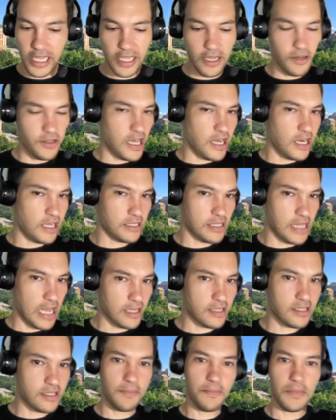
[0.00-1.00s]
to hear that
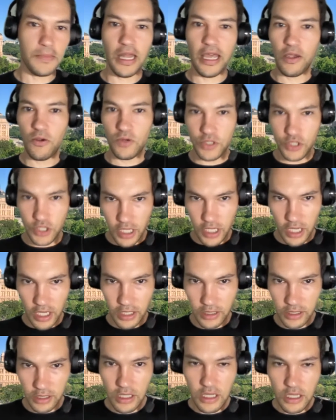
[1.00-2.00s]
exact same language
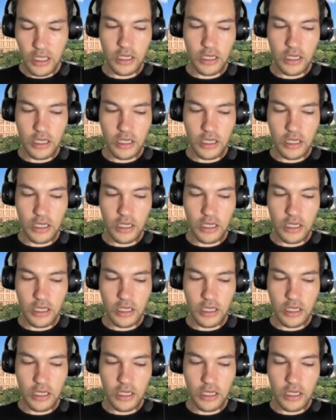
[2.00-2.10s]
again